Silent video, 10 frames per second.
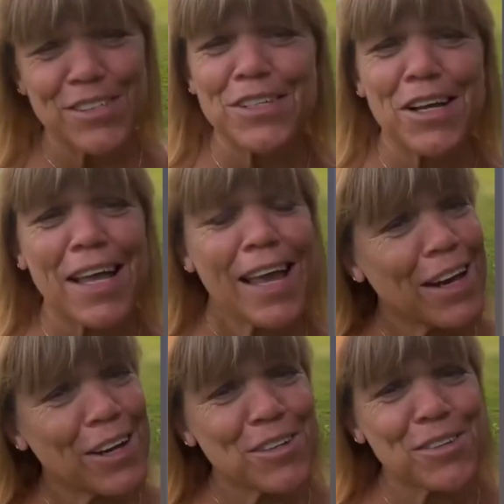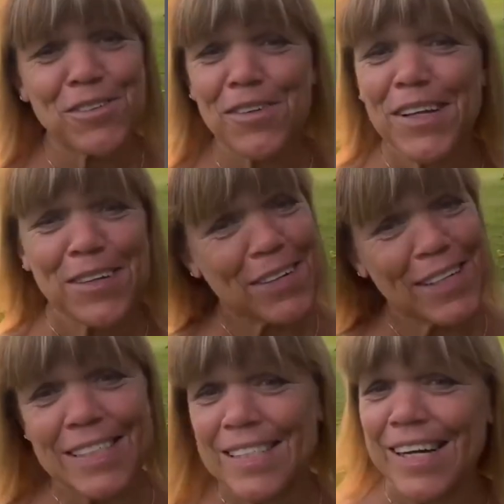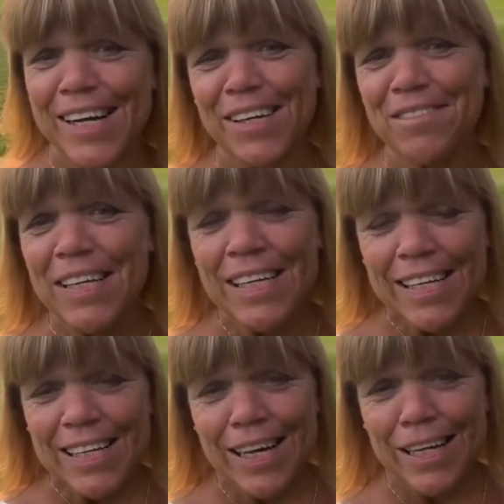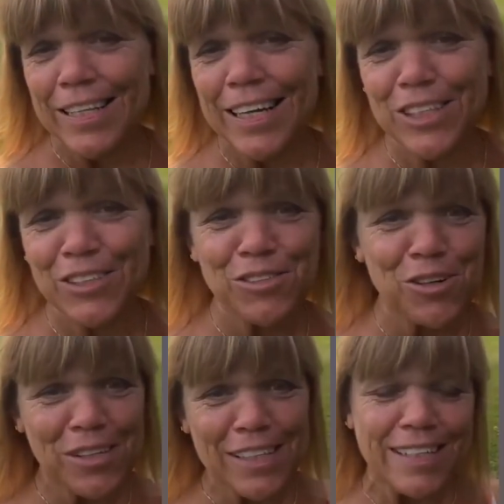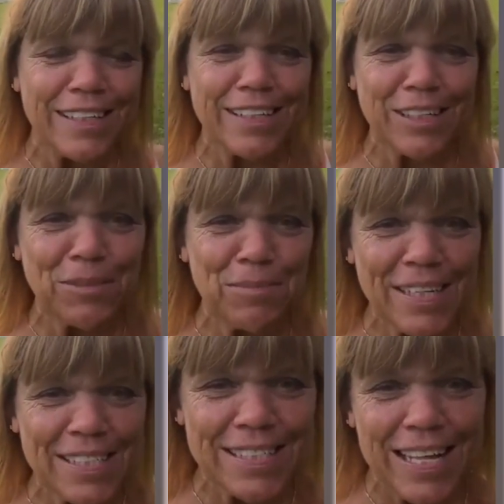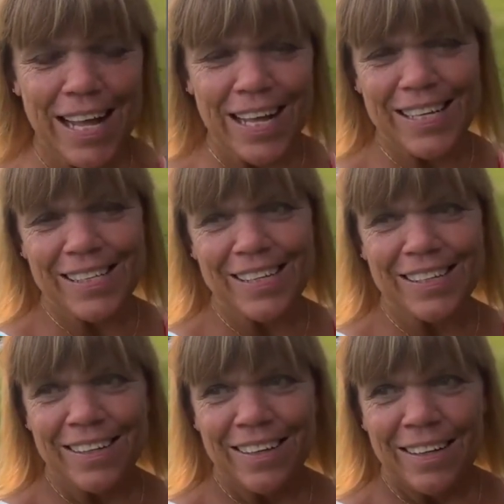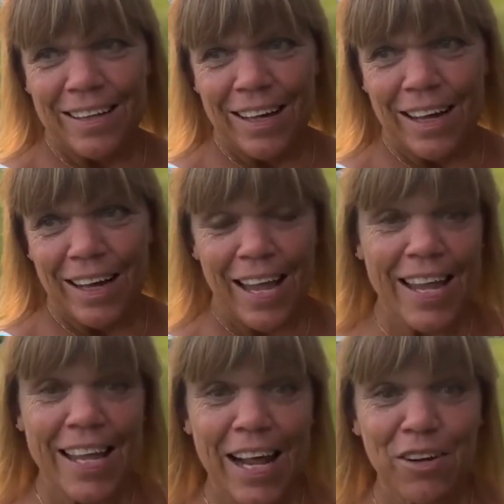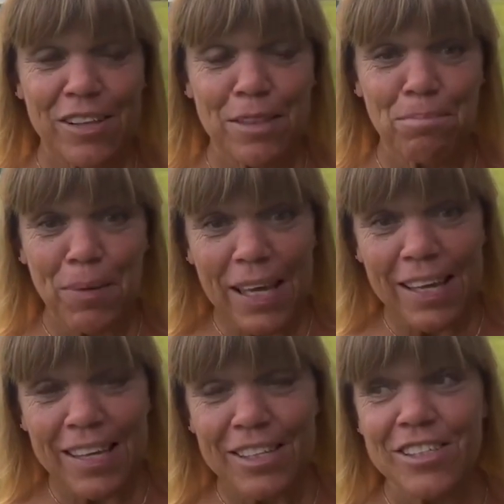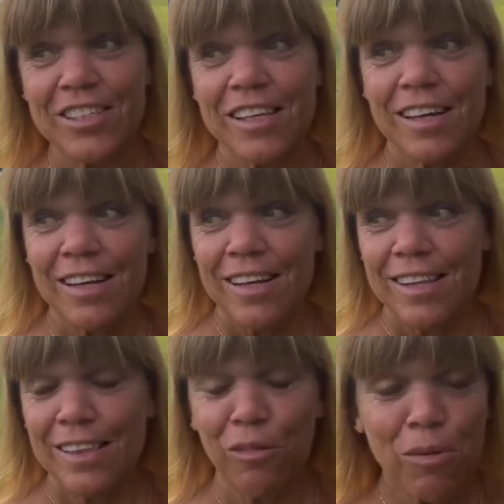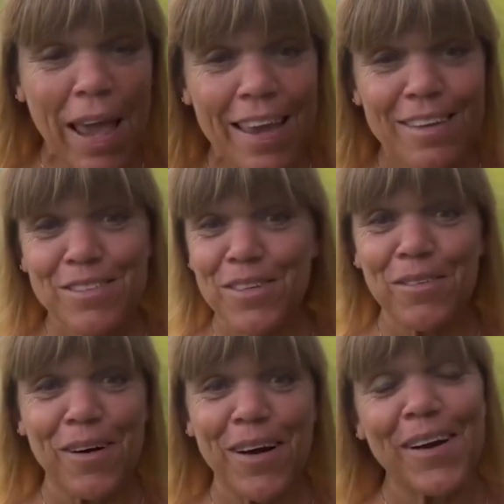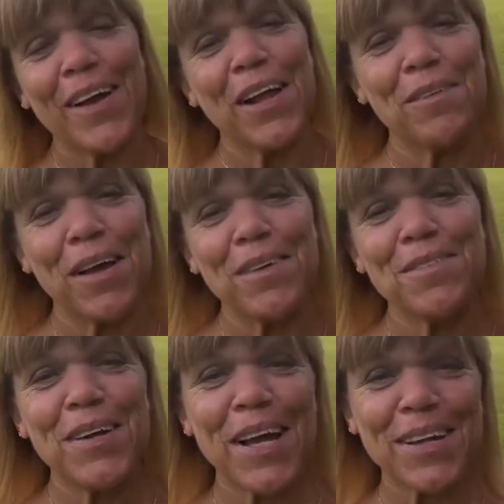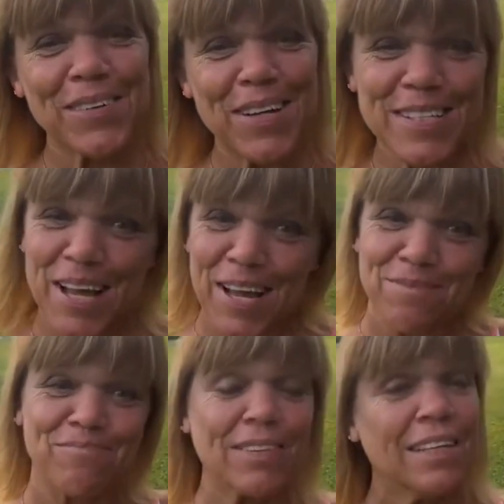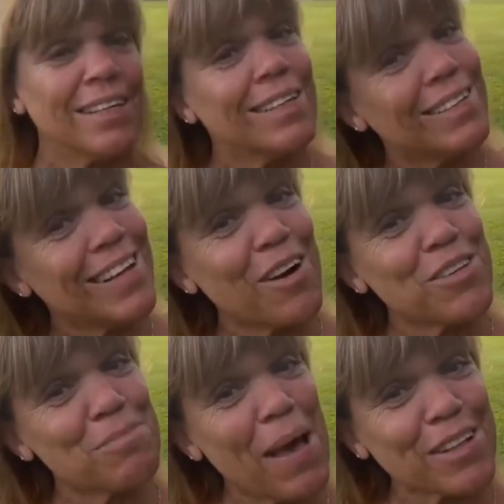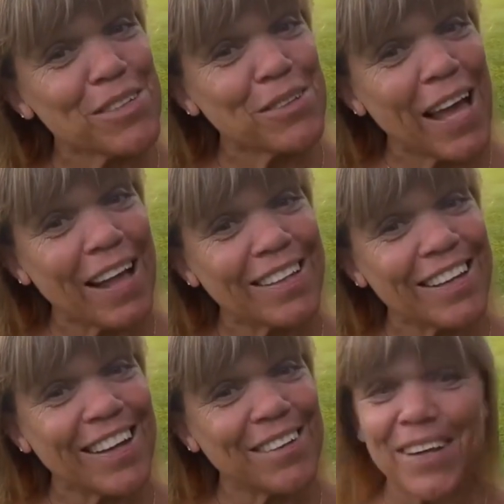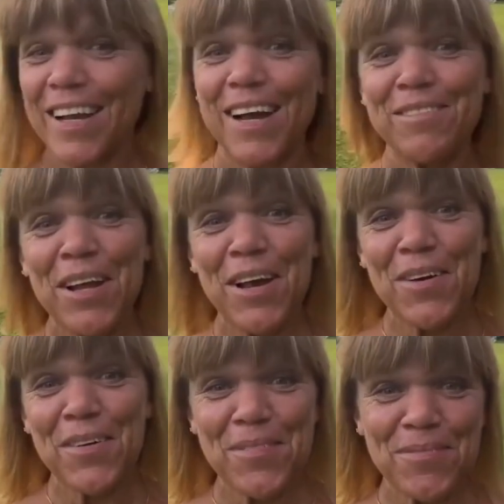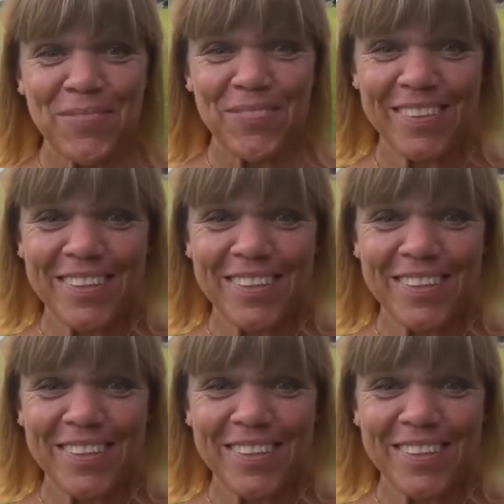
Chris and I had a great, great time. Got a lot of snorkeling, a little of sun, and uh, hanging out at the beach, the waves, the water. Anyway, we had a great time. Now it's back to reality. We're coming home.